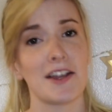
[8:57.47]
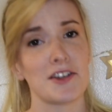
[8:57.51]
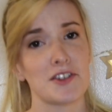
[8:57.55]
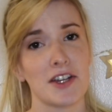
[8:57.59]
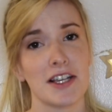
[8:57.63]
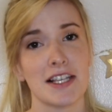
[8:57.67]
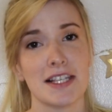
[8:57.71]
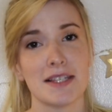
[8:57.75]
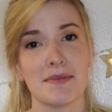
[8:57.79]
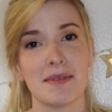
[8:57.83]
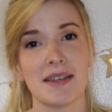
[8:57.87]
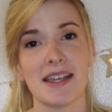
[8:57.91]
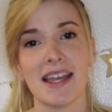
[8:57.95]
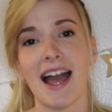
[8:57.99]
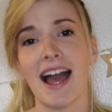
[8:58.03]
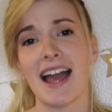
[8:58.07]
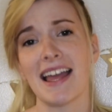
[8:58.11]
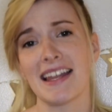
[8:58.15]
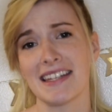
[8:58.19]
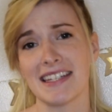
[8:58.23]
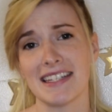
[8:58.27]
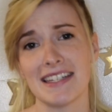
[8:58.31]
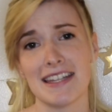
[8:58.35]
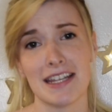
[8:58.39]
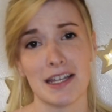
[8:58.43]
And trust me,
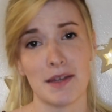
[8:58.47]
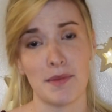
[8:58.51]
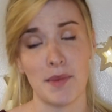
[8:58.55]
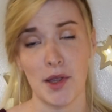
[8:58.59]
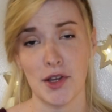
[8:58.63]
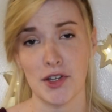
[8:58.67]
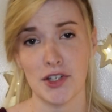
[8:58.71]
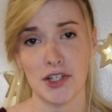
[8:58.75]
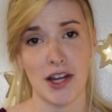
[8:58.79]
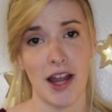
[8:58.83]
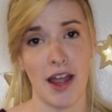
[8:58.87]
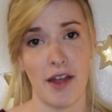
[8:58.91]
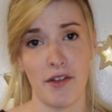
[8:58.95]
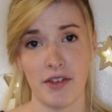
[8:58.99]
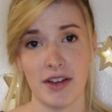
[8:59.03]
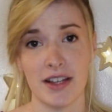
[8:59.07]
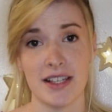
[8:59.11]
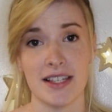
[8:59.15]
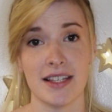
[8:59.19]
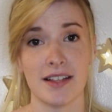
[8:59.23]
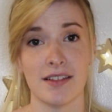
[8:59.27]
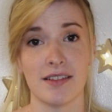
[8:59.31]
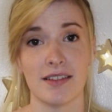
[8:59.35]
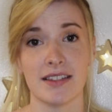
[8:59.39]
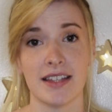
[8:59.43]
I did take a picture every
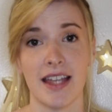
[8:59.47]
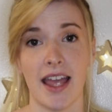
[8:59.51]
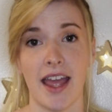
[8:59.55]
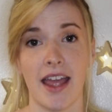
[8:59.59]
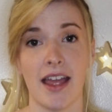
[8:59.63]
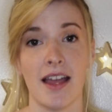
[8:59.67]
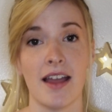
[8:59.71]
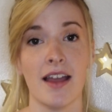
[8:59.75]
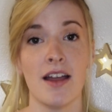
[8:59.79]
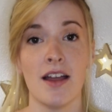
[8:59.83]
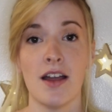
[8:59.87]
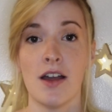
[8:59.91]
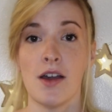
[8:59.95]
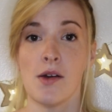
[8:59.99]
single day,